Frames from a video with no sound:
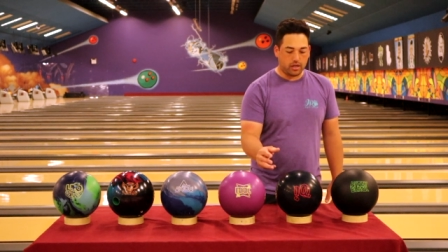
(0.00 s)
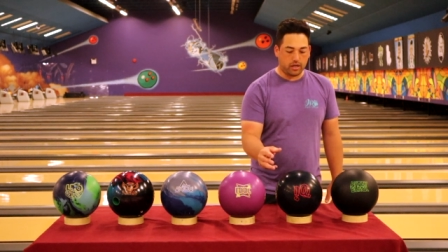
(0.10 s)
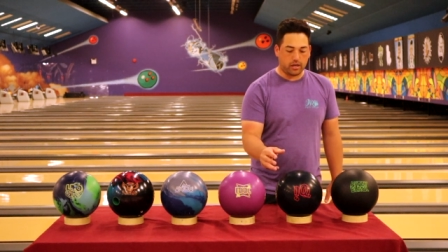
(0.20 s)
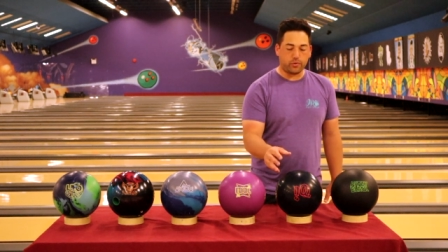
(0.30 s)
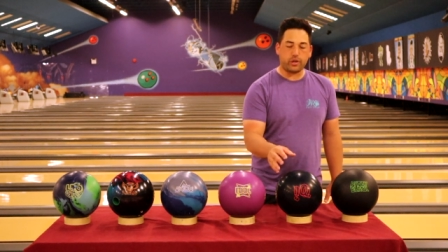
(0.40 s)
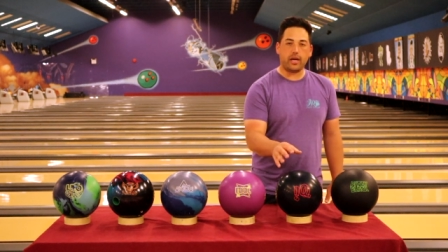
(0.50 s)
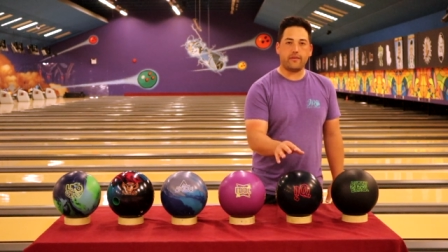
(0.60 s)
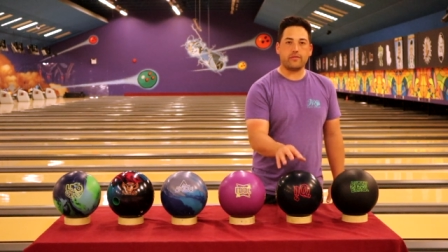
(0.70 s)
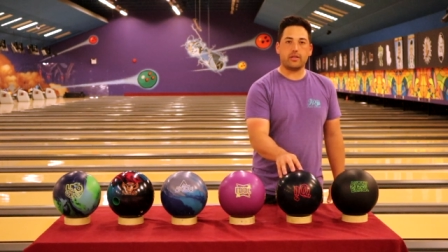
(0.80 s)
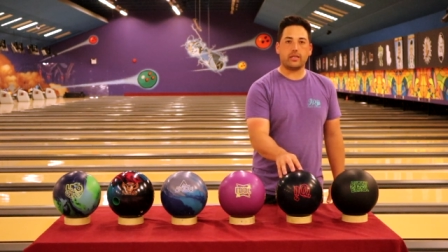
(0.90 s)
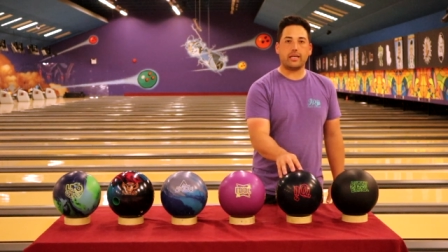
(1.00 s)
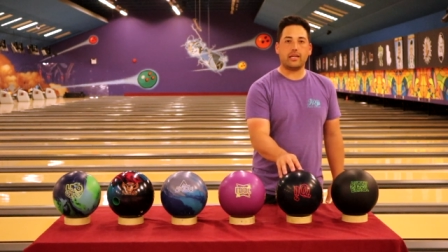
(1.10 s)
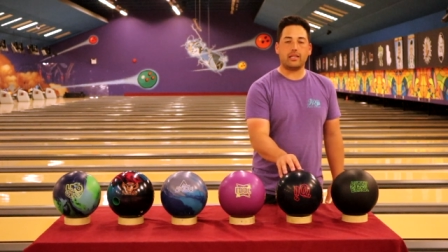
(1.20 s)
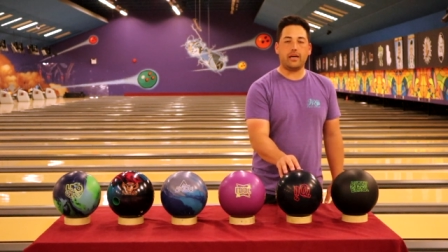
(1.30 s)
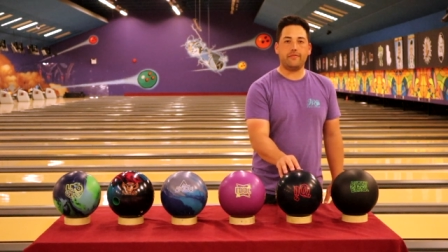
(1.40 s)
uh, when you have to
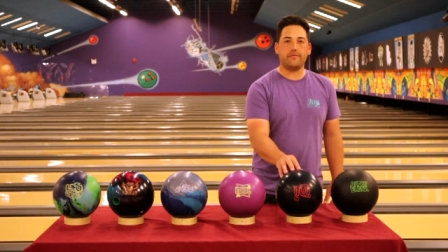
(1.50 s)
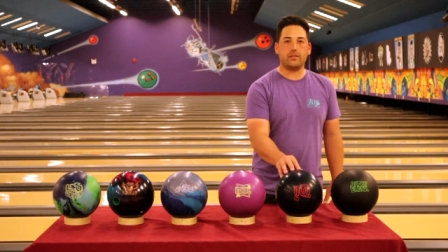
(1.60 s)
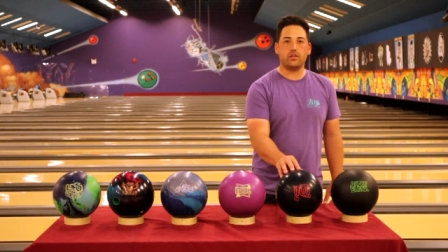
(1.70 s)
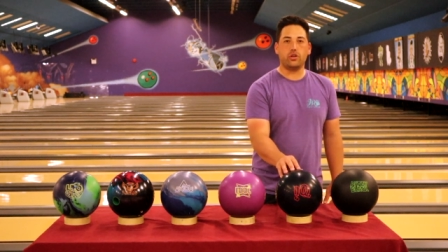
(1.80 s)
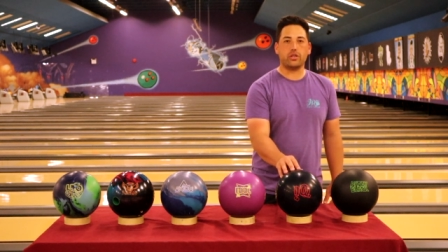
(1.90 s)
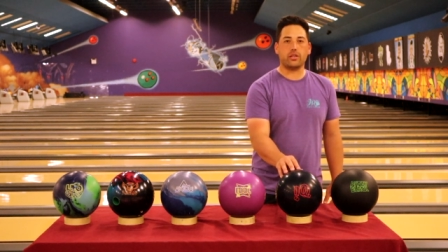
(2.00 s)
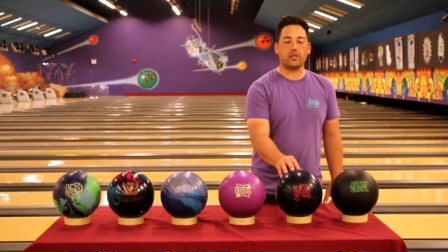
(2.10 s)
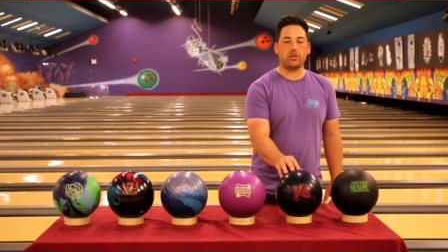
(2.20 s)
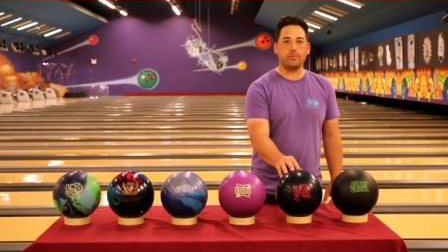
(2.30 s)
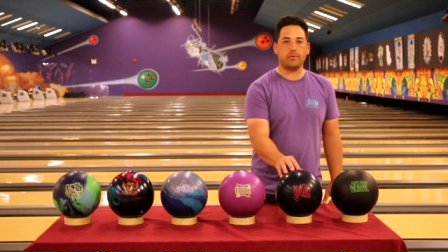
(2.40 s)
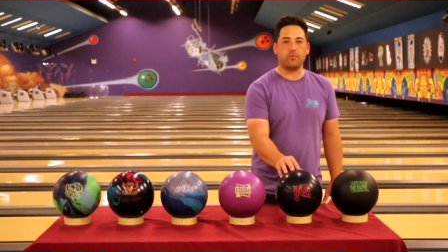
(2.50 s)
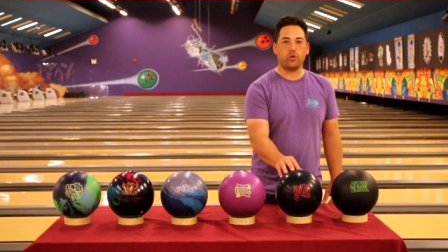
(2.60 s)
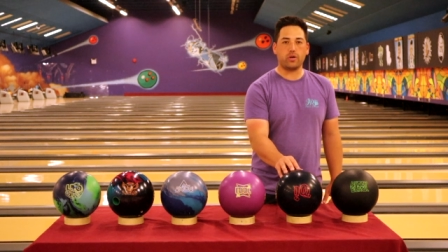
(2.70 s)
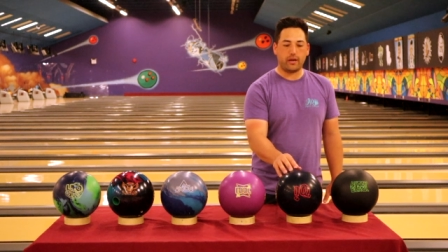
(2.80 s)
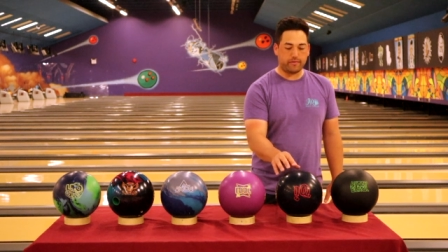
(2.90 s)
get left, hook it a little bit
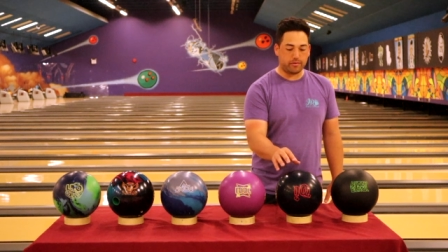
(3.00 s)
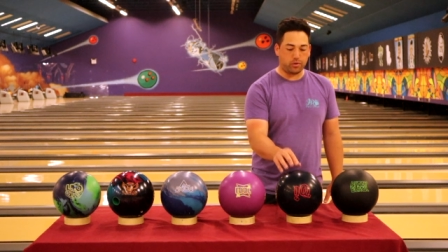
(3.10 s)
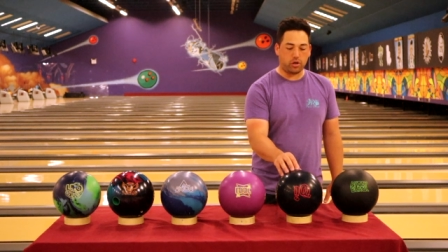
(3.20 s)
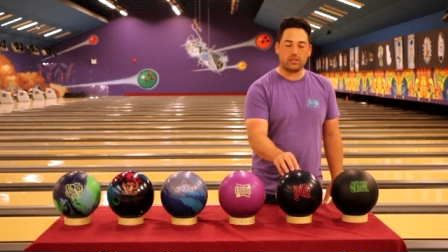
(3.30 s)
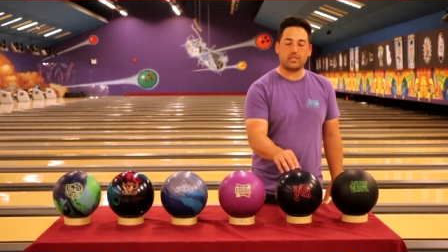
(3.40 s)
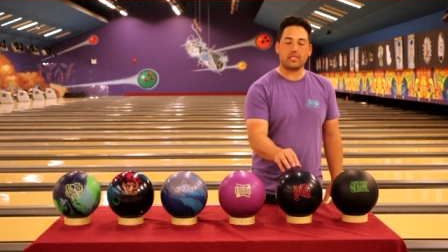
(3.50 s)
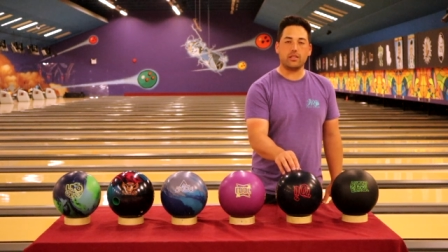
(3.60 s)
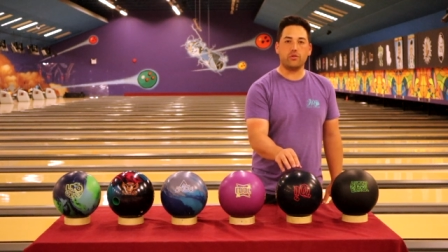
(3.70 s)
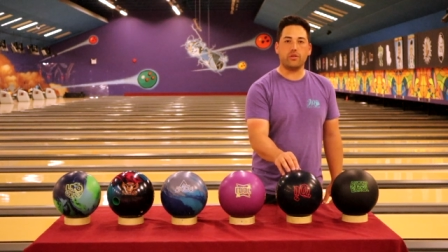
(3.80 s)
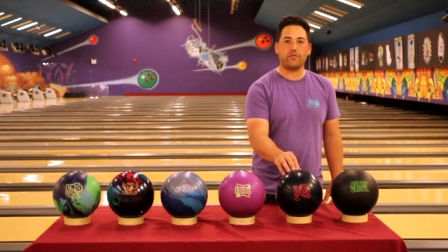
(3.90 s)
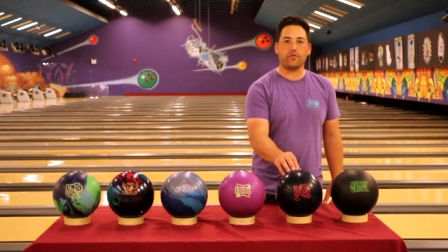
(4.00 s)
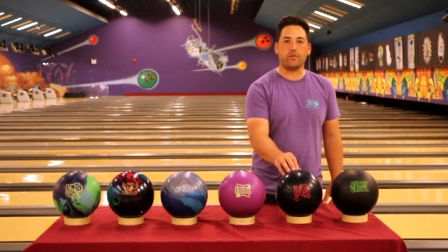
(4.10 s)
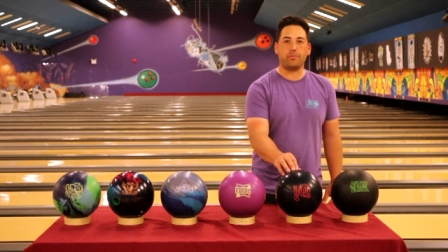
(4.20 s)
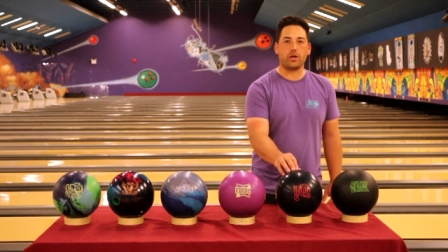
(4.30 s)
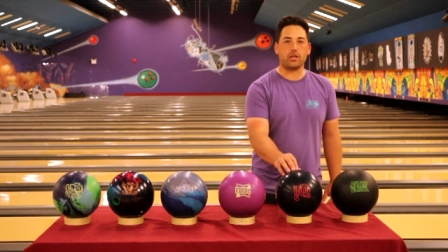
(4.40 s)
more, have the ball skid through the
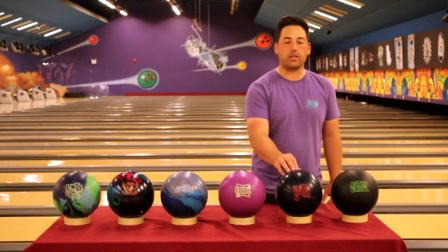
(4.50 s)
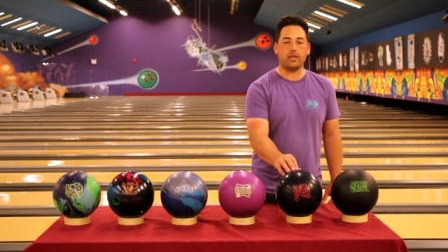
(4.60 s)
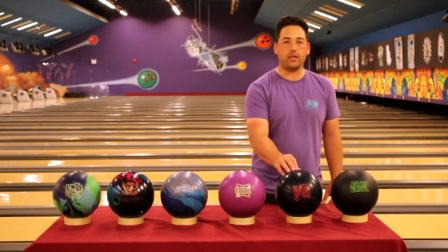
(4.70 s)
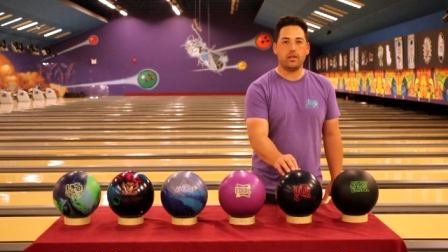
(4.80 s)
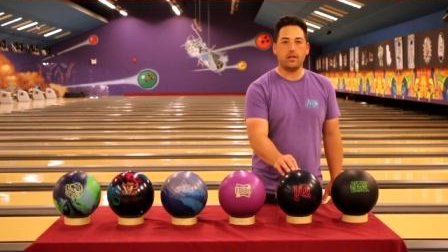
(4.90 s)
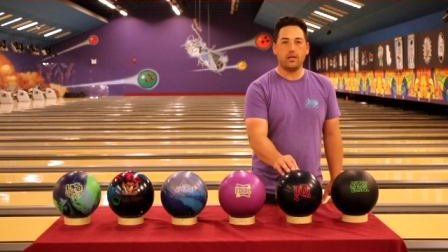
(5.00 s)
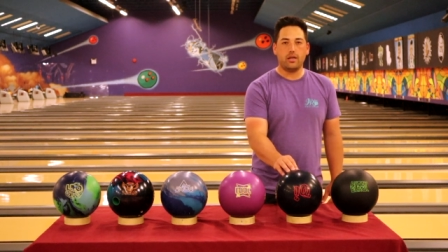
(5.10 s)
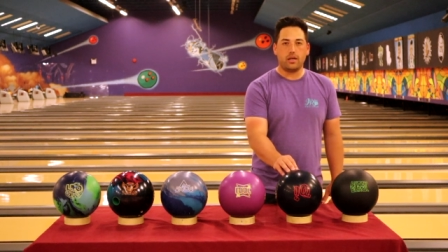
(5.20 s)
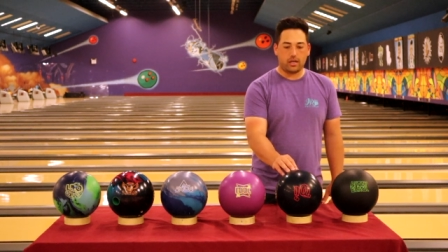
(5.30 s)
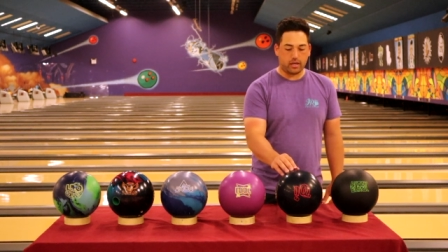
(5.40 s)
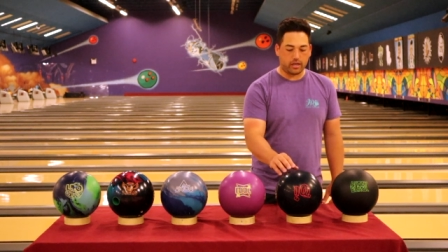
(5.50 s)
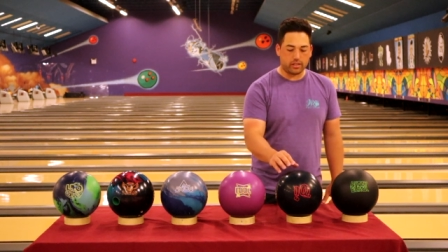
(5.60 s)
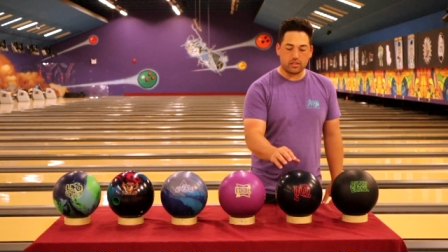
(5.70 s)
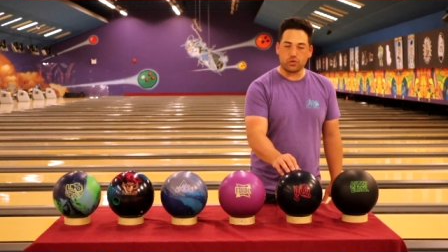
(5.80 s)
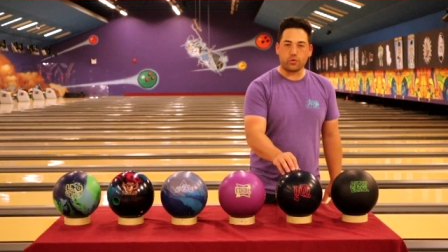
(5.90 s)
front part of the lane. Uh,
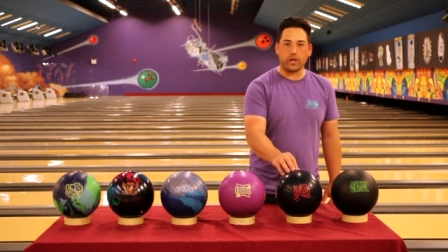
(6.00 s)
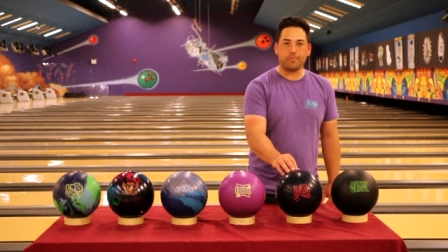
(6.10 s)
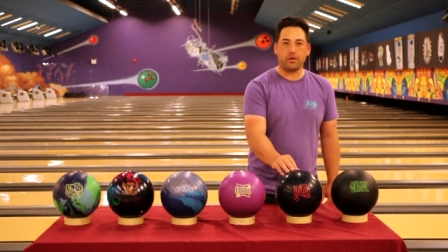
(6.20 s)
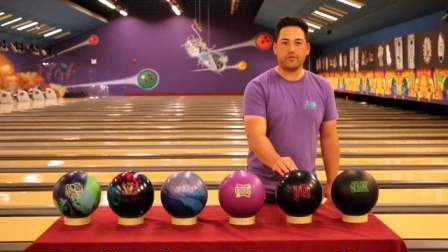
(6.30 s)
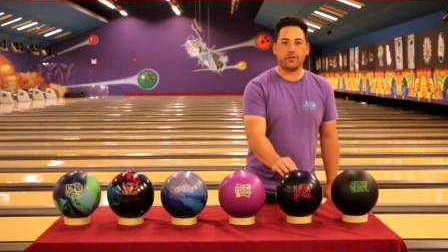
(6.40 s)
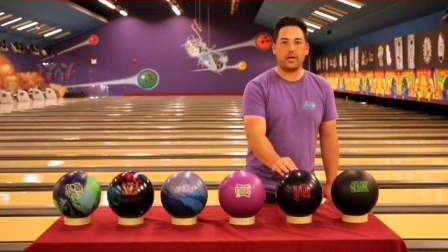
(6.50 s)
this is a great ball for